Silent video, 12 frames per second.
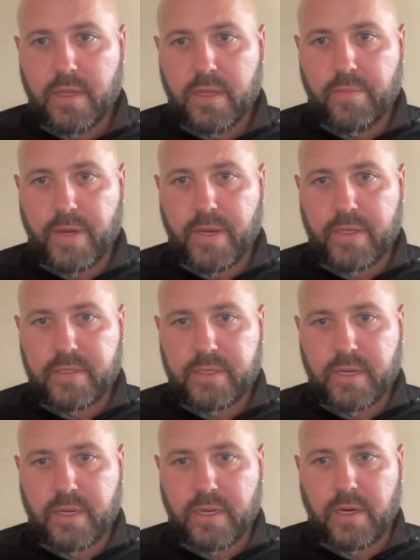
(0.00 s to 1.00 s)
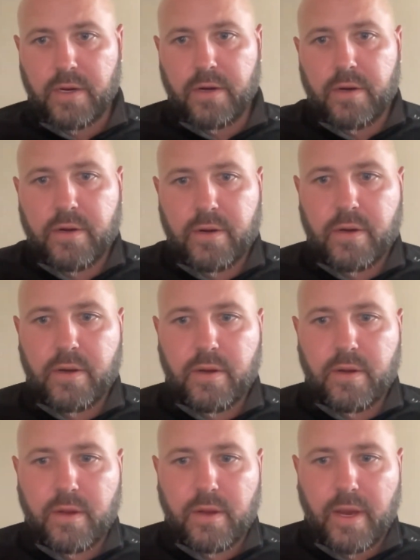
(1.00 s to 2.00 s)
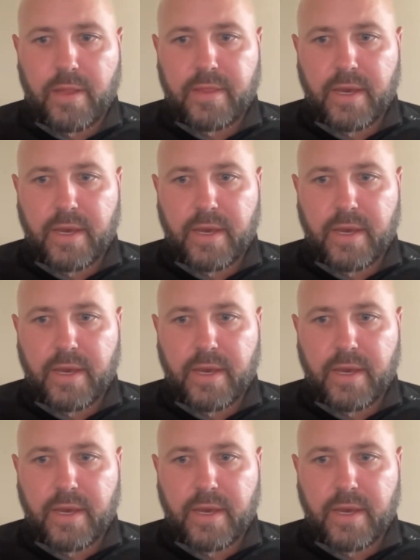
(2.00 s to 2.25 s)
the biggest thing here at